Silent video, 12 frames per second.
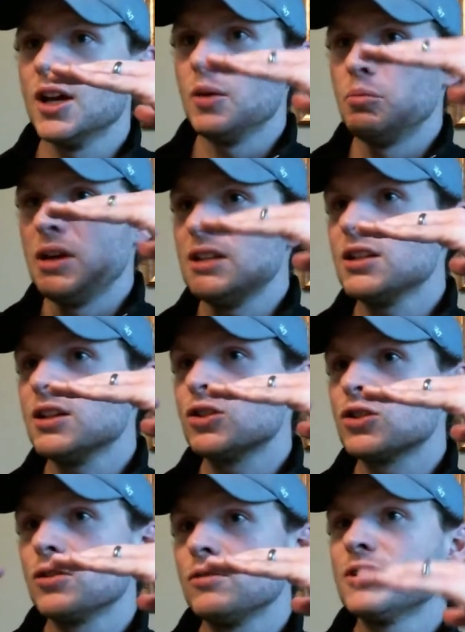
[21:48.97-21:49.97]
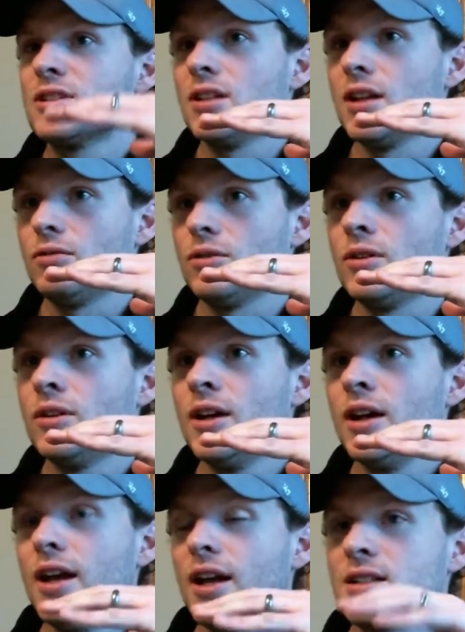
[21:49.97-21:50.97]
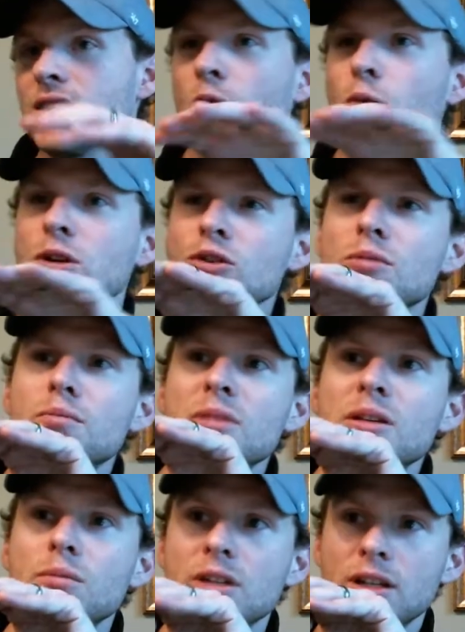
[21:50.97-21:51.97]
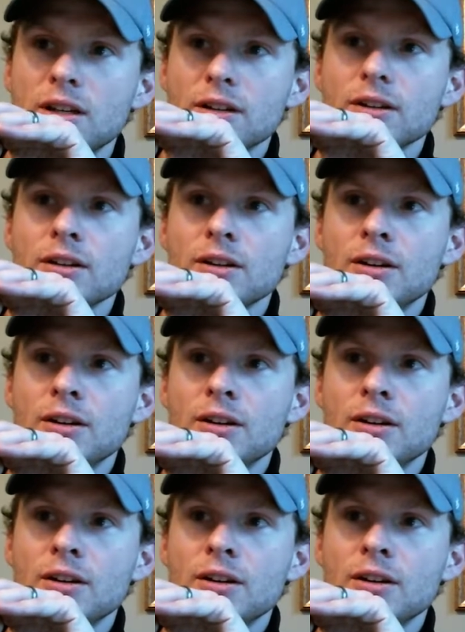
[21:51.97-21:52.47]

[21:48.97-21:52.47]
basic surface level. And it's like, I want you to meet me here.